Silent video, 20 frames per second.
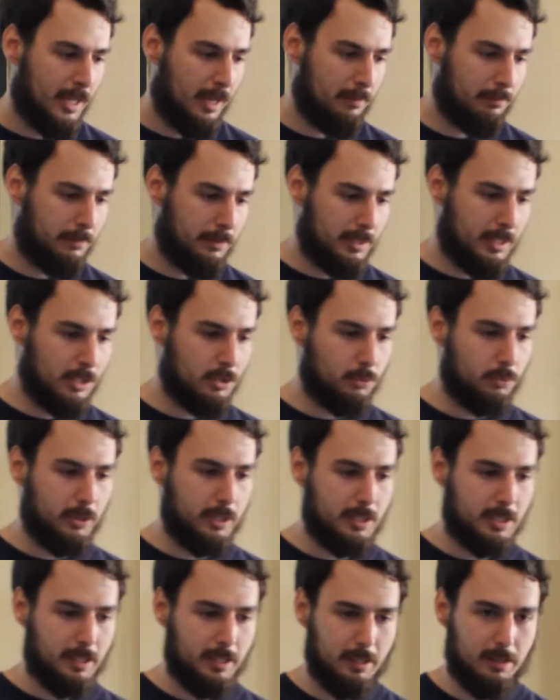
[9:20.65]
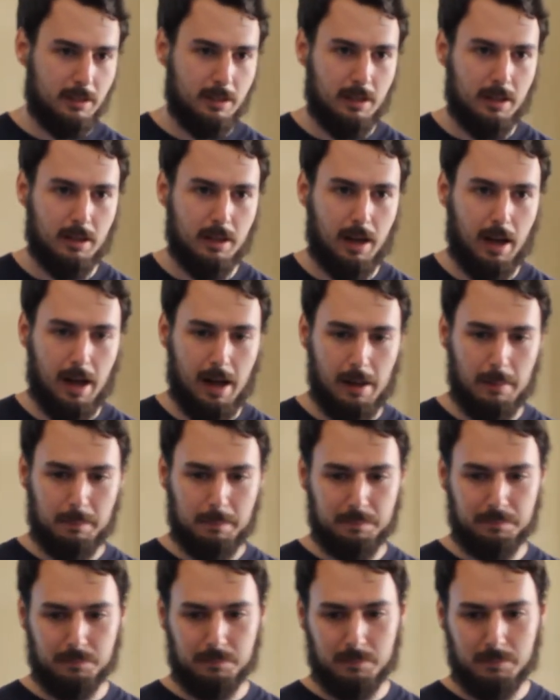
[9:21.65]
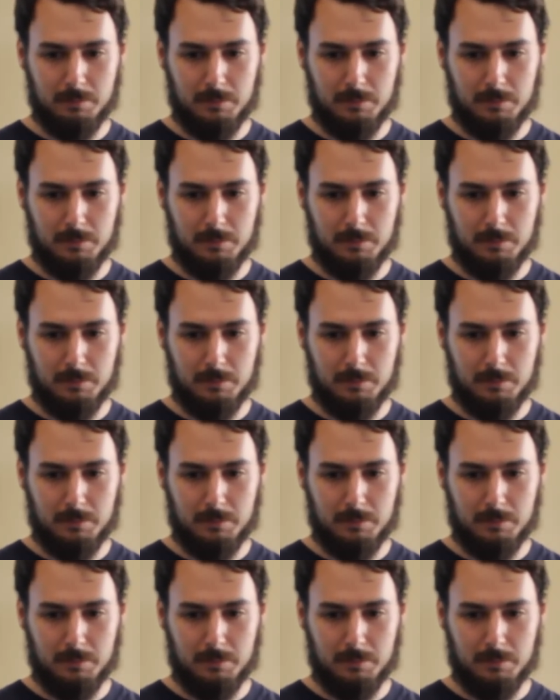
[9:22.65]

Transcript: And for this reason, um,